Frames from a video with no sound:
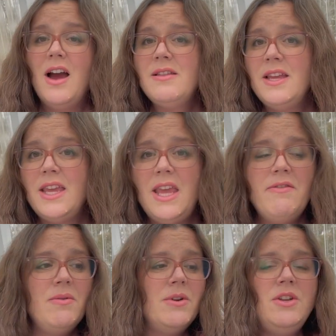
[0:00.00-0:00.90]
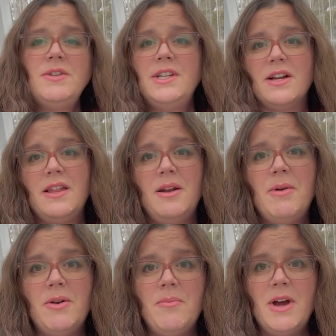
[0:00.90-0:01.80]
I think even when you deduct that
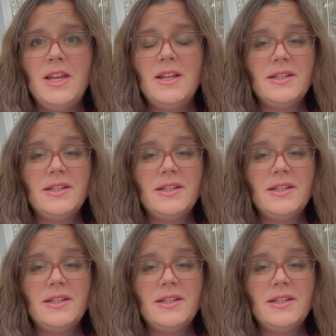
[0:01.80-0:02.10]
amount of money,